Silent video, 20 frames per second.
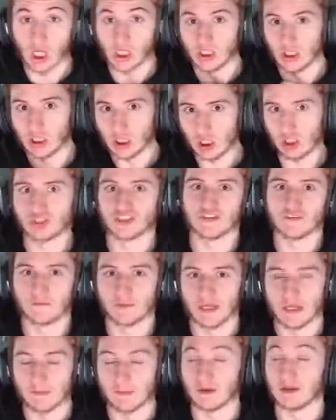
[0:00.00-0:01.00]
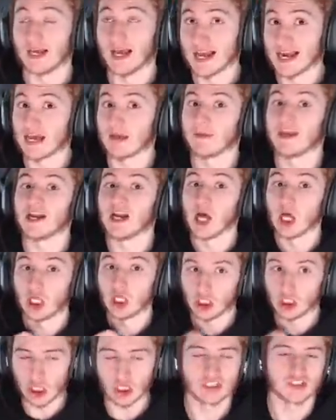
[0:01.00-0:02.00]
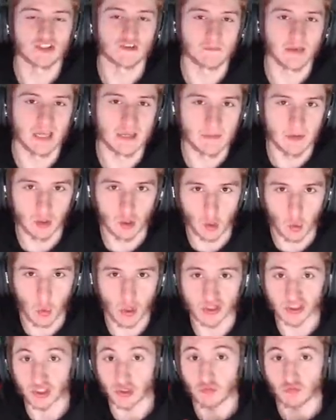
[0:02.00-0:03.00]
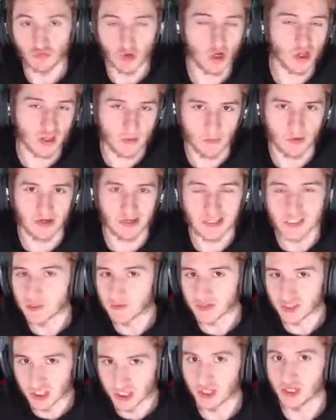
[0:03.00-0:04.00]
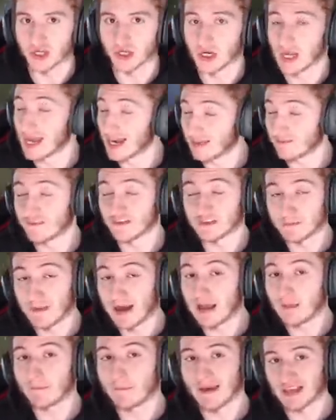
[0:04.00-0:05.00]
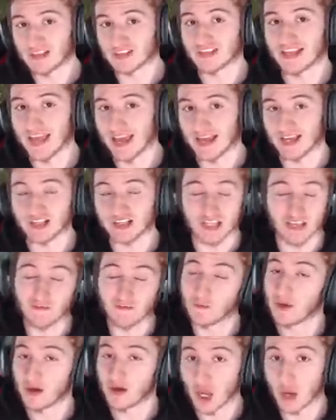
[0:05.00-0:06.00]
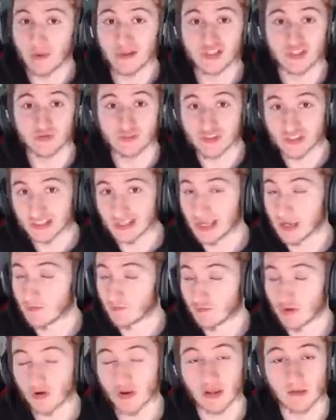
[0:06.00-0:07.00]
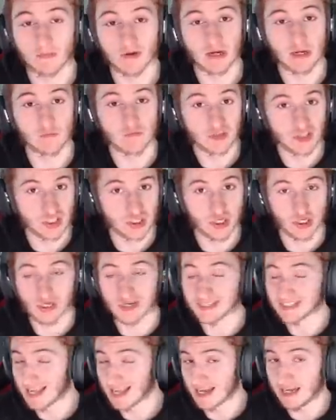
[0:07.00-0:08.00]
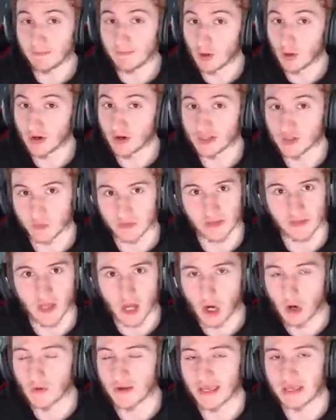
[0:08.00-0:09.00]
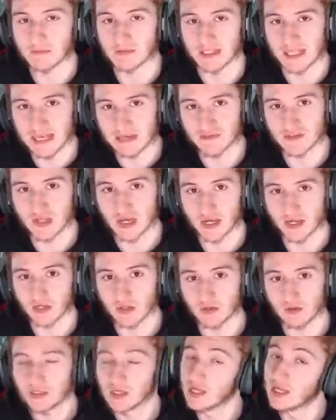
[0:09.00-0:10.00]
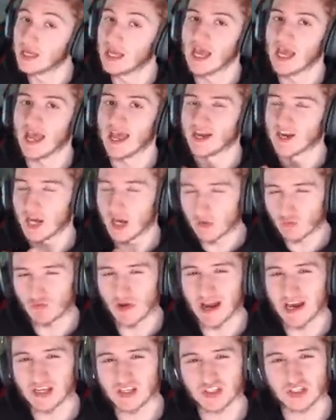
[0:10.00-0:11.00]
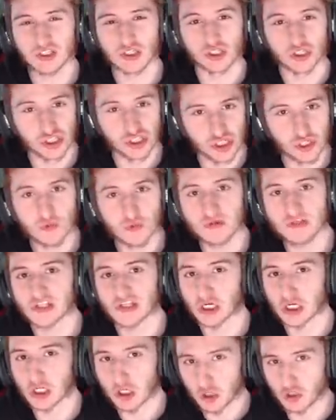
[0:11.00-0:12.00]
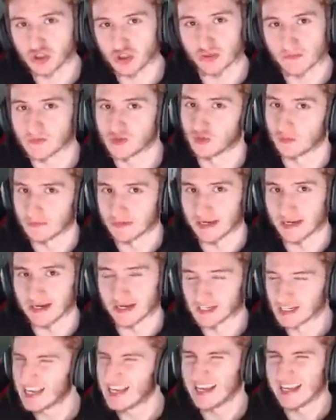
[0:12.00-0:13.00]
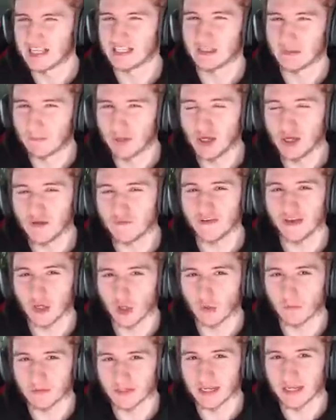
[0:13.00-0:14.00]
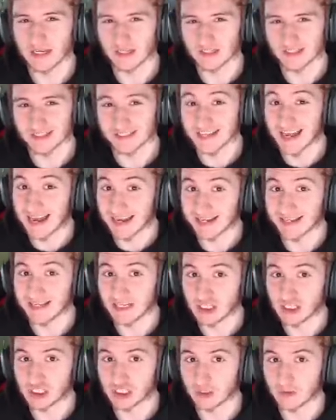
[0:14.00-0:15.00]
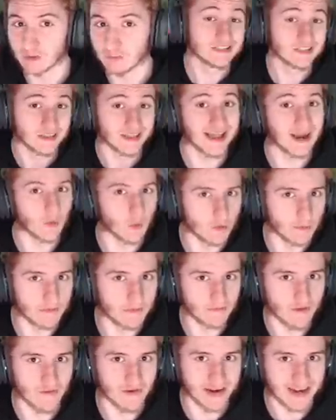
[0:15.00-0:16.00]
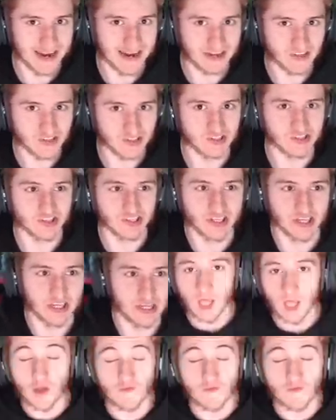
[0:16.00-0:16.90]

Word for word: A lot of people, and I mean a lot of people, want Rocket Bunny to return, and if it's my best guess, if we are going to see Rocket Bunny return at any point within the whole game's life cycle, and a Horizon Tuners and Customs update is the perfect update to add it into. So that will be very nice to see.